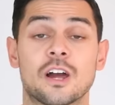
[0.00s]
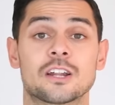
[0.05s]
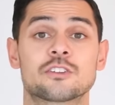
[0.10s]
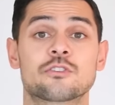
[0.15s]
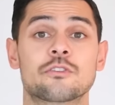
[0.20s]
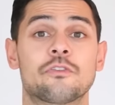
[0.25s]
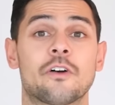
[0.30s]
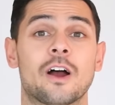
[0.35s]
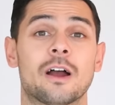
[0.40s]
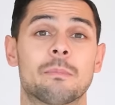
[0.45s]

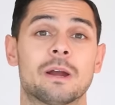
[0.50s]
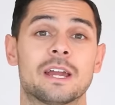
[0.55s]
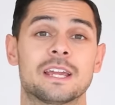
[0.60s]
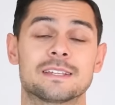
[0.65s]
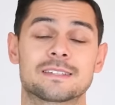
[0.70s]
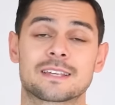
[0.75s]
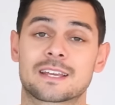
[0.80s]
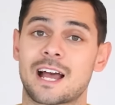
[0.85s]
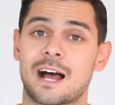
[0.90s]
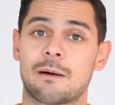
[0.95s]
Dietary fiber
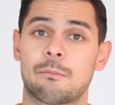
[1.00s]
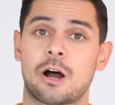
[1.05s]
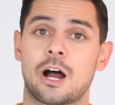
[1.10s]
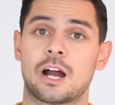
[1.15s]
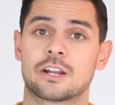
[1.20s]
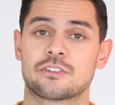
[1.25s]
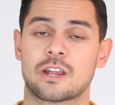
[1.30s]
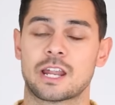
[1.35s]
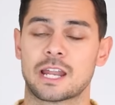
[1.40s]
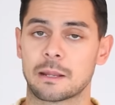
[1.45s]
is the
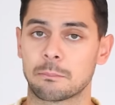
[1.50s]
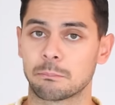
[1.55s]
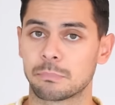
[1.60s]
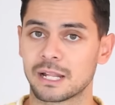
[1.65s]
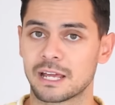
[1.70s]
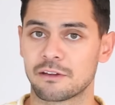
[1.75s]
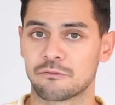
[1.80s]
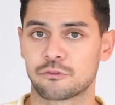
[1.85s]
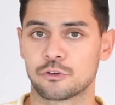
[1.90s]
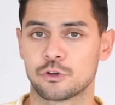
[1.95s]
carbohydrate in
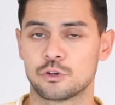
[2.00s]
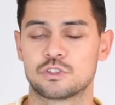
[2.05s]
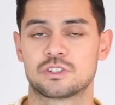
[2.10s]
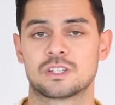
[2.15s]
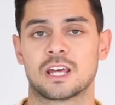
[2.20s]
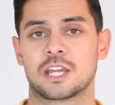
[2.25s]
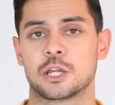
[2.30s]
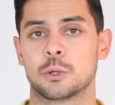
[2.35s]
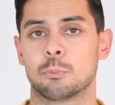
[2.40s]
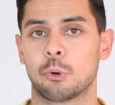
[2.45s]
plant
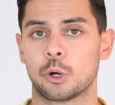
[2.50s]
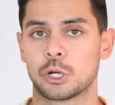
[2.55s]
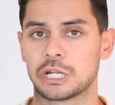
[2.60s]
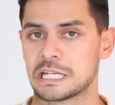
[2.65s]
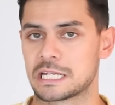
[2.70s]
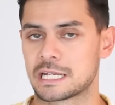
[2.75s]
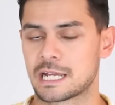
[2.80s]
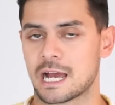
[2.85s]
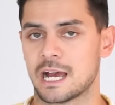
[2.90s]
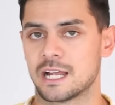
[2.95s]
foods that your
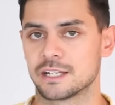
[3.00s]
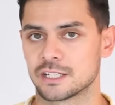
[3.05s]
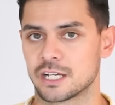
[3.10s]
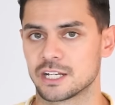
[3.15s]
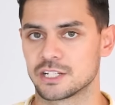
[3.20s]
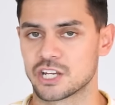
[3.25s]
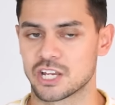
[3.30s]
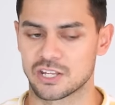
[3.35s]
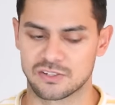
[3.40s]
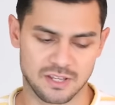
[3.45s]
body can't
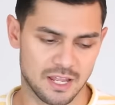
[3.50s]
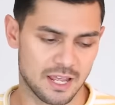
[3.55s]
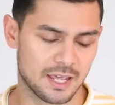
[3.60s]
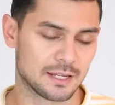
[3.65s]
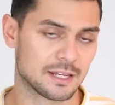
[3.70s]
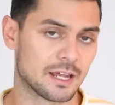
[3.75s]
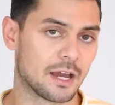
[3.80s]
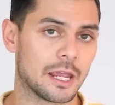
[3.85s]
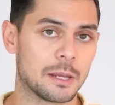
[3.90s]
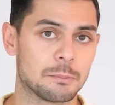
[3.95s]
digest.
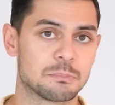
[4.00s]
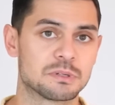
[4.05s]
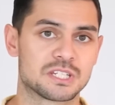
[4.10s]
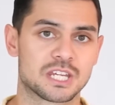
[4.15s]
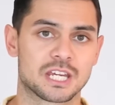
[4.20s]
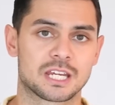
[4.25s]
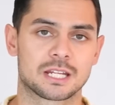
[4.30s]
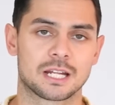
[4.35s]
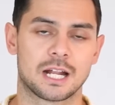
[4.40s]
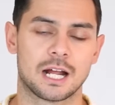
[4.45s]
Now, in
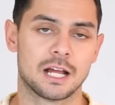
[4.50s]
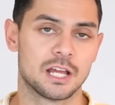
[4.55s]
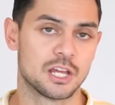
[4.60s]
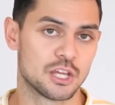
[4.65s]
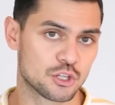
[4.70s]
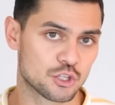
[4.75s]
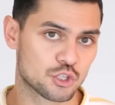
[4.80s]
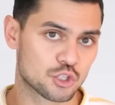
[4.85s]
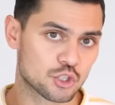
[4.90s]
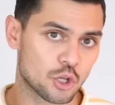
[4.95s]
particular,
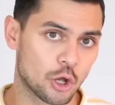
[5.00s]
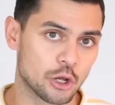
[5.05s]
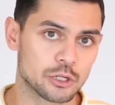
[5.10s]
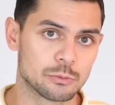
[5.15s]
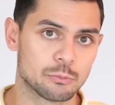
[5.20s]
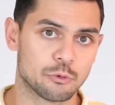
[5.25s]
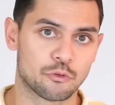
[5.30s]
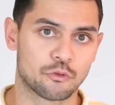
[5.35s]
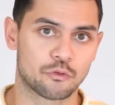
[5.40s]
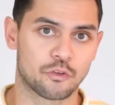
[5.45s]

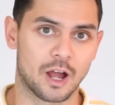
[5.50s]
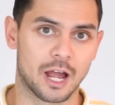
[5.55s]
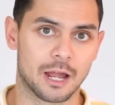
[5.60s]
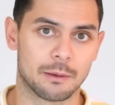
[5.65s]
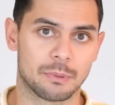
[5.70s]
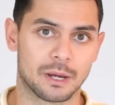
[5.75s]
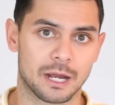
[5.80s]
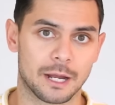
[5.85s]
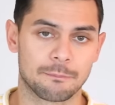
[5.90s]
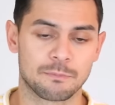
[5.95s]
soluble
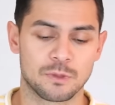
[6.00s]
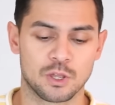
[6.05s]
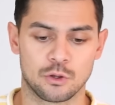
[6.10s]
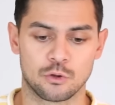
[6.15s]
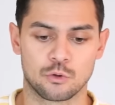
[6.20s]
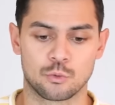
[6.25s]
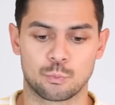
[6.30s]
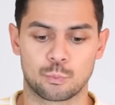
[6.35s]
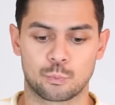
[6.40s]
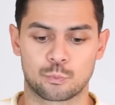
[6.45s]
fiber
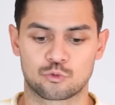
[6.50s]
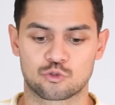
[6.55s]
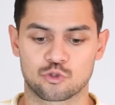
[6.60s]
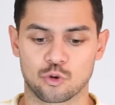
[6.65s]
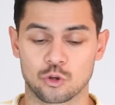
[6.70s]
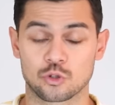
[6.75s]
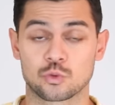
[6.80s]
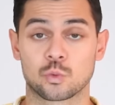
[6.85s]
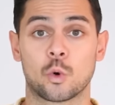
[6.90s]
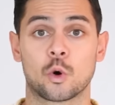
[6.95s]

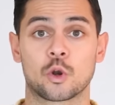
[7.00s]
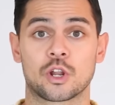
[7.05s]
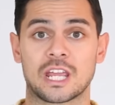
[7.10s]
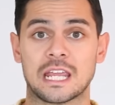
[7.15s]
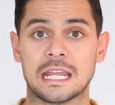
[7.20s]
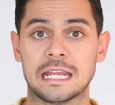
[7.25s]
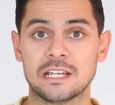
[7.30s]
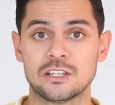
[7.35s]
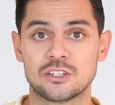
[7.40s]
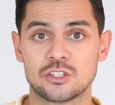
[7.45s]
draws water
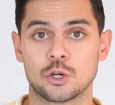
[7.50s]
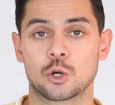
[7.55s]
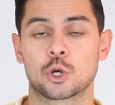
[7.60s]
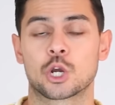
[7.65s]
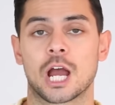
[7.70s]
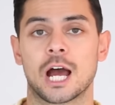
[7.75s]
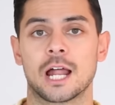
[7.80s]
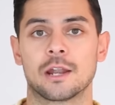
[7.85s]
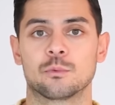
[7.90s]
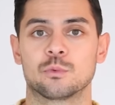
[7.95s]
into
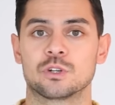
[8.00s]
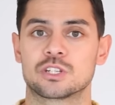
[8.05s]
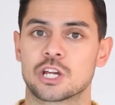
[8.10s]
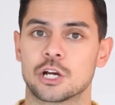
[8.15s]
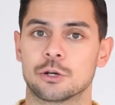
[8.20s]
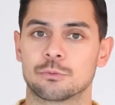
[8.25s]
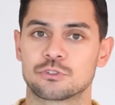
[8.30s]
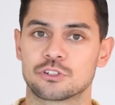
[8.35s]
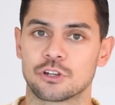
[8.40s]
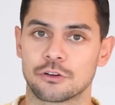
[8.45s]
your gut,
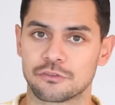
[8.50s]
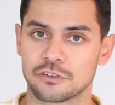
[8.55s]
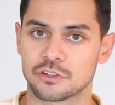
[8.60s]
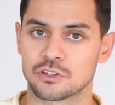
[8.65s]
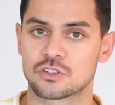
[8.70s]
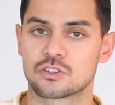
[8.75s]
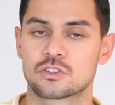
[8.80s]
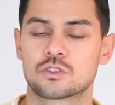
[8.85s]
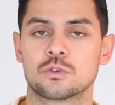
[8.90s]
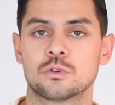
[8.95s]
which helps
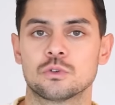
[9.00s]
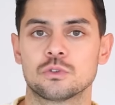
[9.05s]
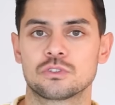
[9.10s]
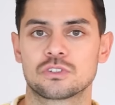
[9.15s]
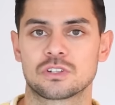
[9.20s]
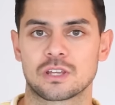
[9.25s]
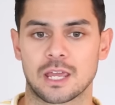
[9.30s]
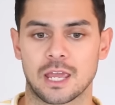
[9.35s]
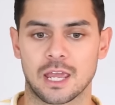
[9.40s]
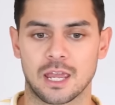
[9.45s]
soften
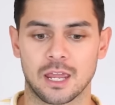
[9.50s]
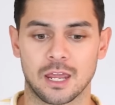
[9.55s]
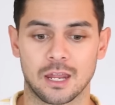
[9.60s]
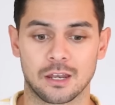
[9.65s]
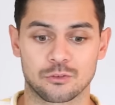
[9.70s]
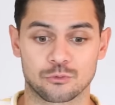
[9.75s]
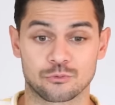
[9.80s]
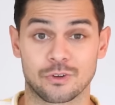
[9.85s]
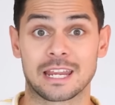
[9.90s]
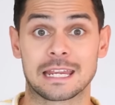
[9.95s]
stools
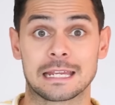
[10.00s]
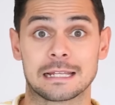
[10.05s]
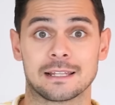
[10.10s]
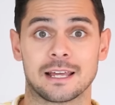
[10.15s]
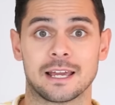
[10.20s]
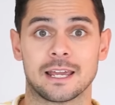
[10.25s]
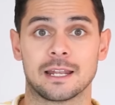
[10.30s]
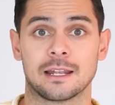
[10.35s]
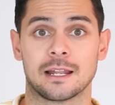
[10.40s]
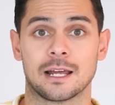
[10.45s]
and
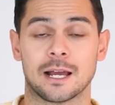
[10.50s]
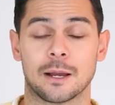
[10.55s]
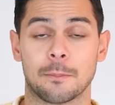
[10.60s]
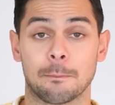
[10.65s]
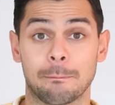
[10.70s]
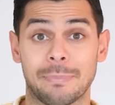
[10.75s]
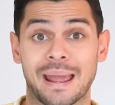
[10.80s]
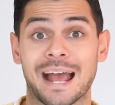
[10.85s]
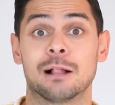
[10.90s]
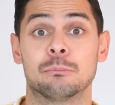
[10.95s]
regulate
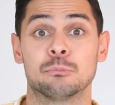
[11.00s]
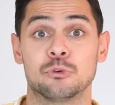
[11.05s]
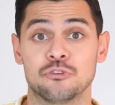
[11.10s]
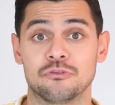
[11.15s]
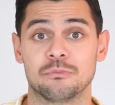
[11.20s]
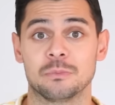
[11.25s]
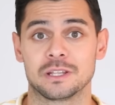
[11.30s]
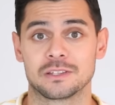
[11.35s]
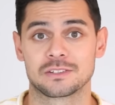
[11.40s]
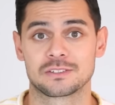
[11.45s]
bowel
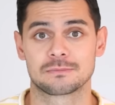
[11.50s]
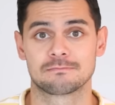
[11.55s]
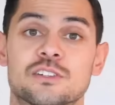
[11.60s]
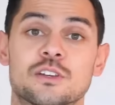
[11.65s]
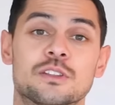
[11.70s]
movements.